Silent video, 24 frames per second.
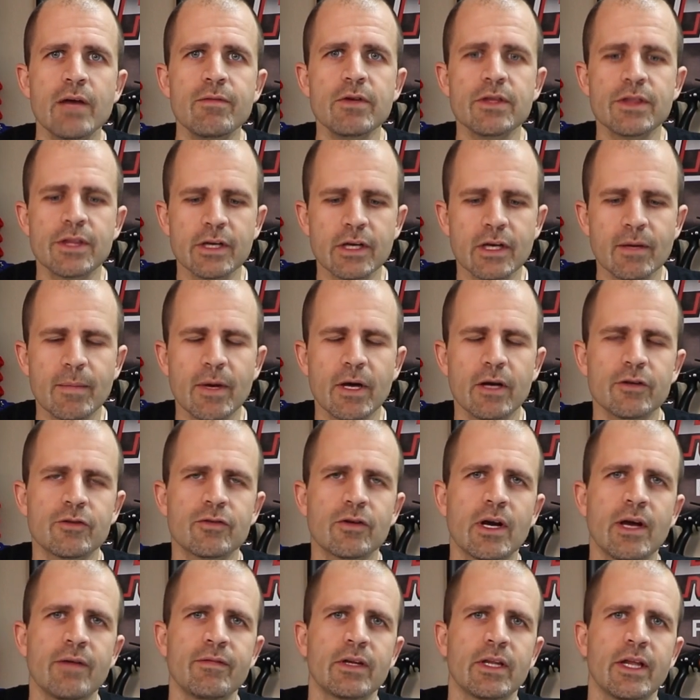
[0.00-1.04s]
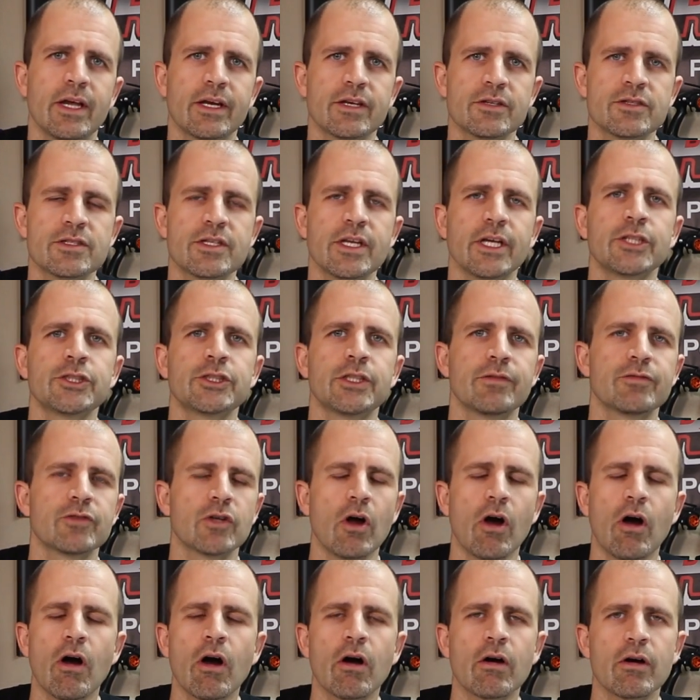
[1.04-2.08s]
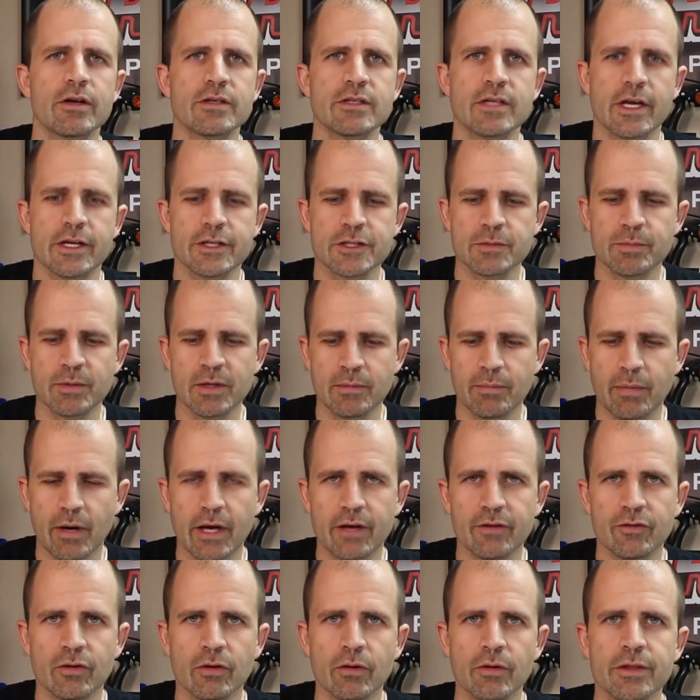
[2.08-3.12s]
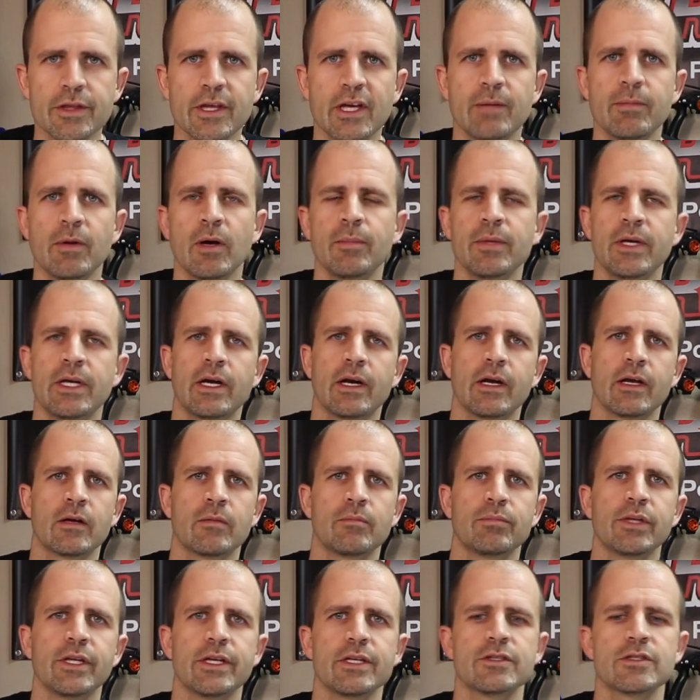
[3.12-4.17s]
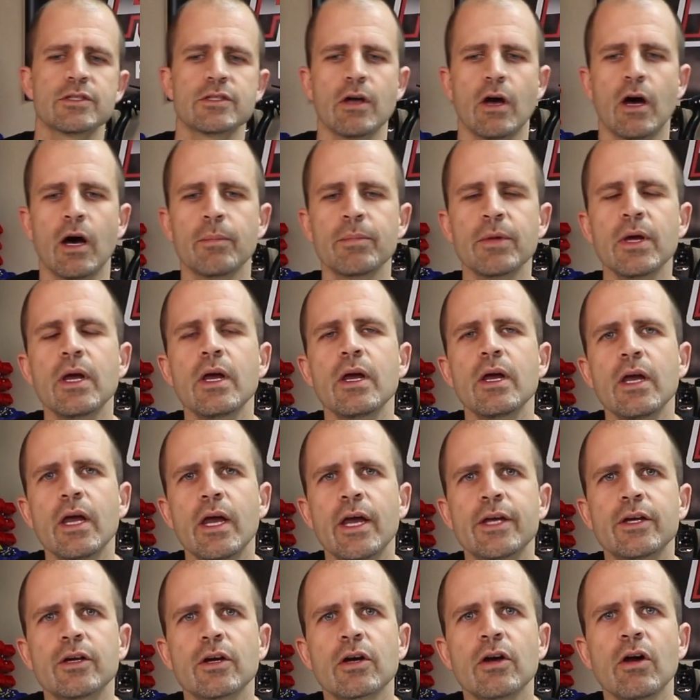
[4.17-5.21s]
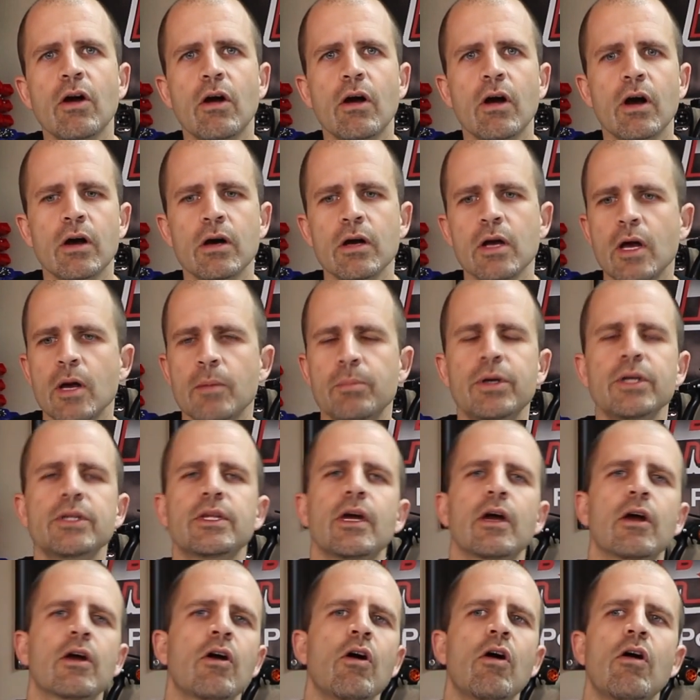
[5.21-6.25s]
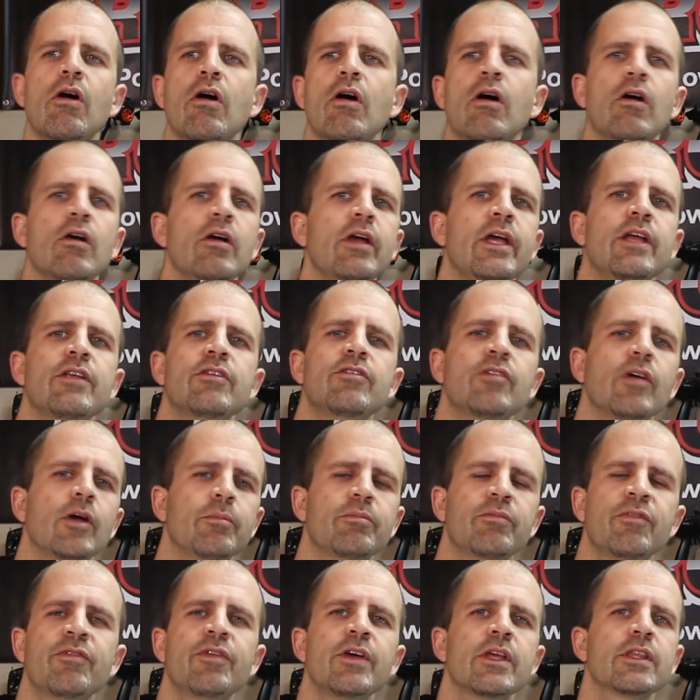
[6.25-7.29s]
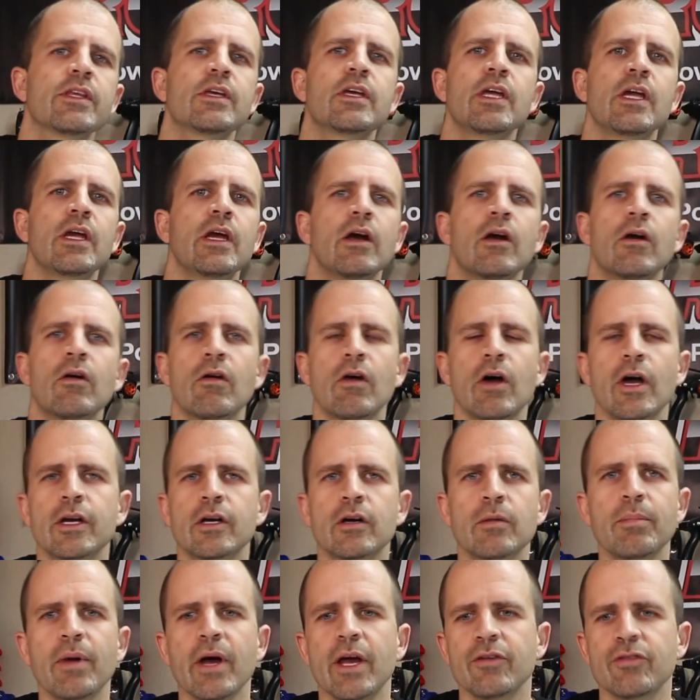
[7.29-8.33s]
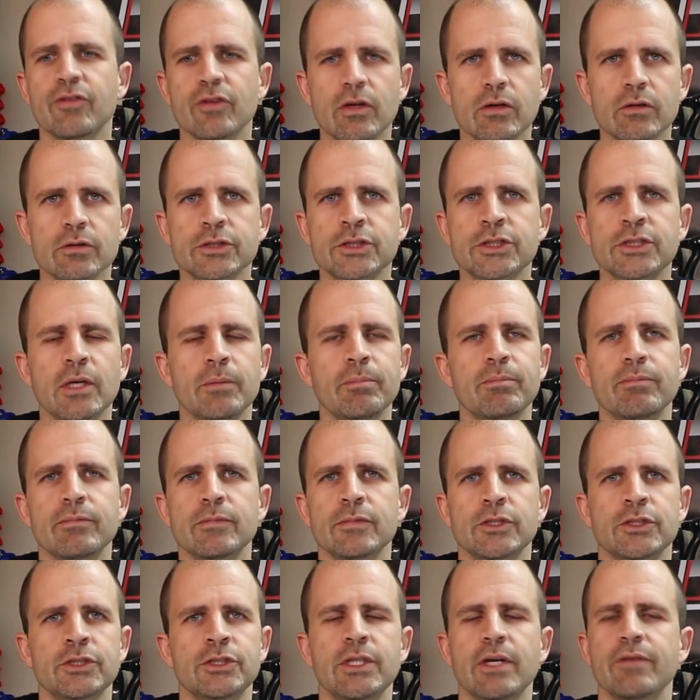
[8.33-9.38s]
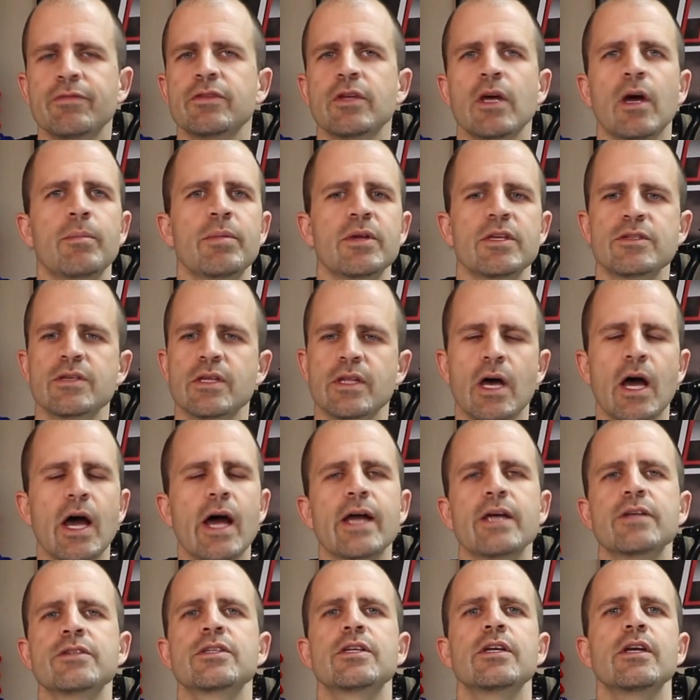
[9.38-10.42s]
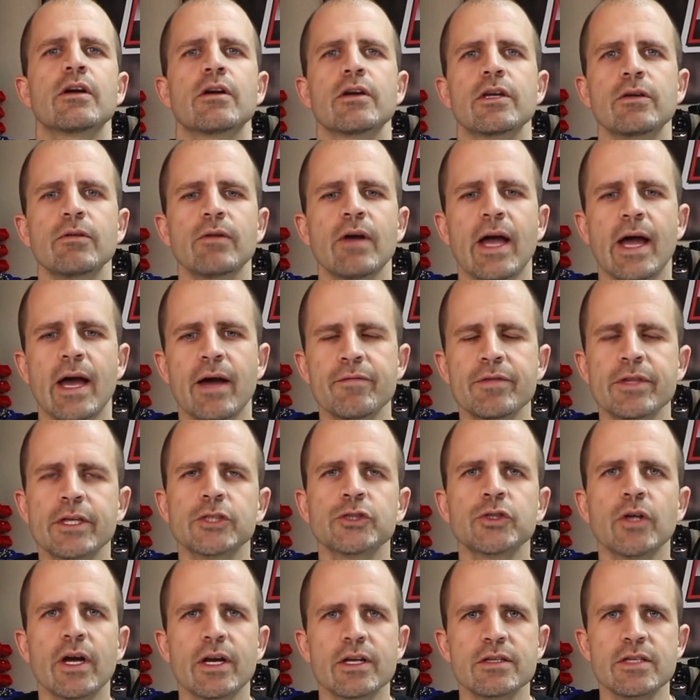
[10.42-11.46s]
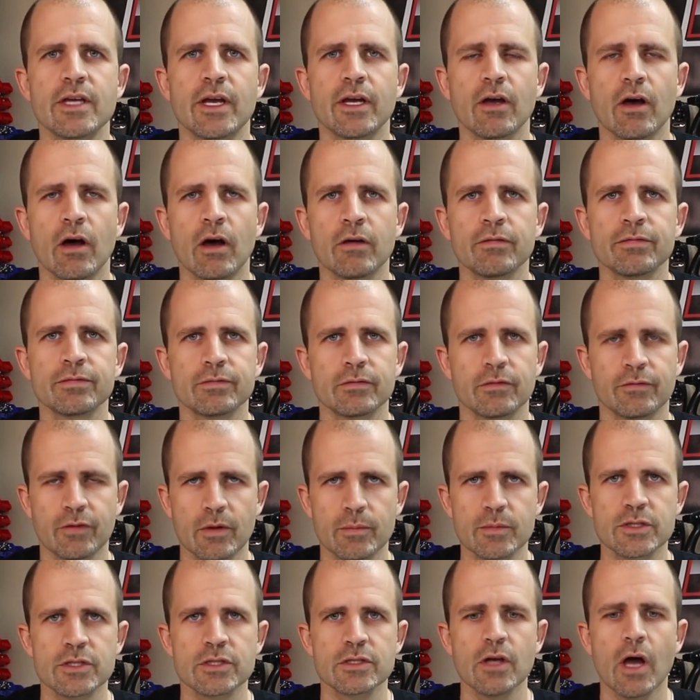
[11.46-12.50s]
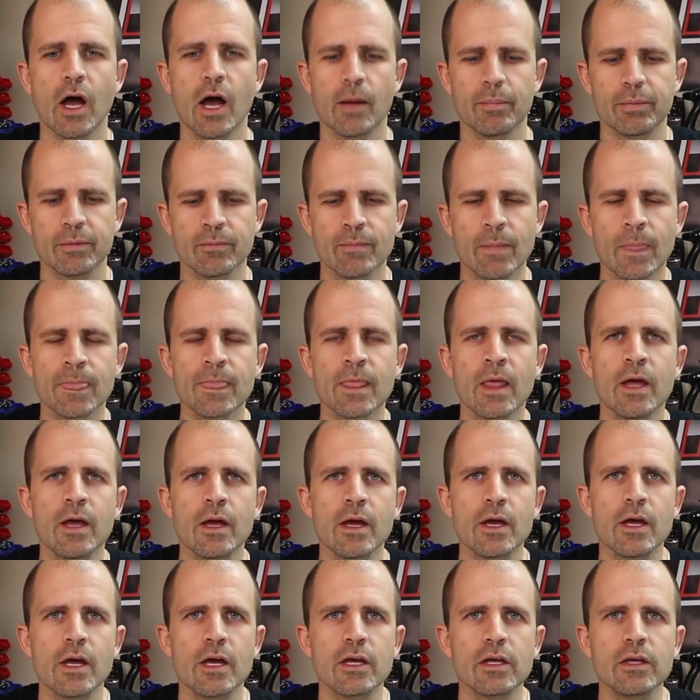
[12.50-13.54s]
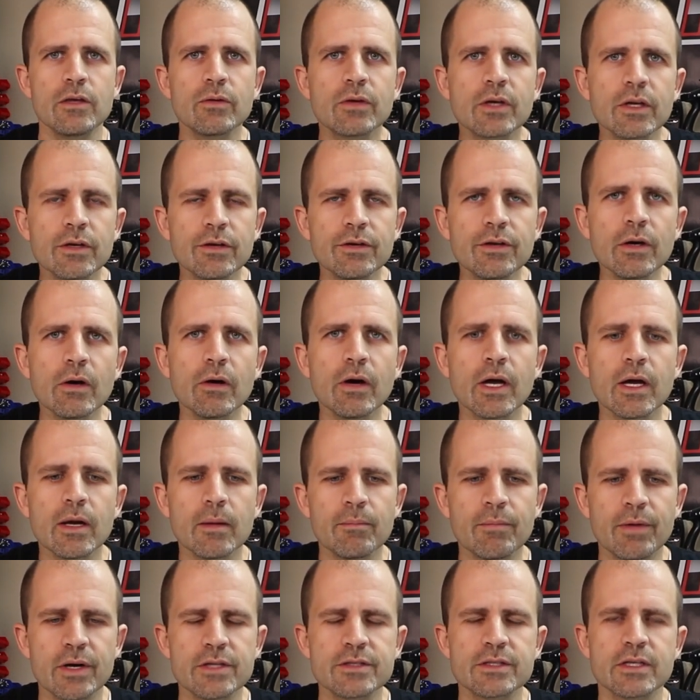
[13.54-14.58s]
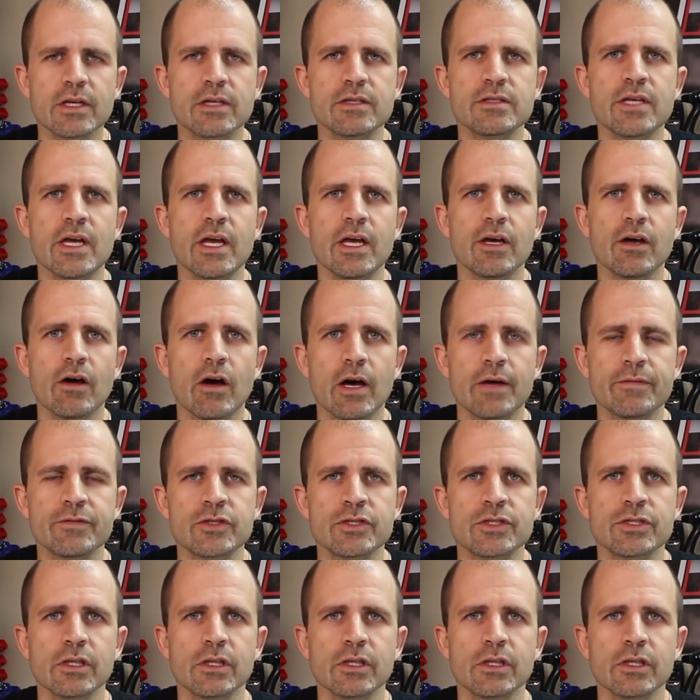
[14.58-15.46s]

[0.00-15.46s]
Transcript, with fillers: if you think about driving like a stick shift car or a 10-speed bicycle, think about being at a complete stop in your car, put that car into fifth gear or on your bicycle, ship, shift up into the highest gear you have, then try to take off from a stop. You can do it, but it's going to take off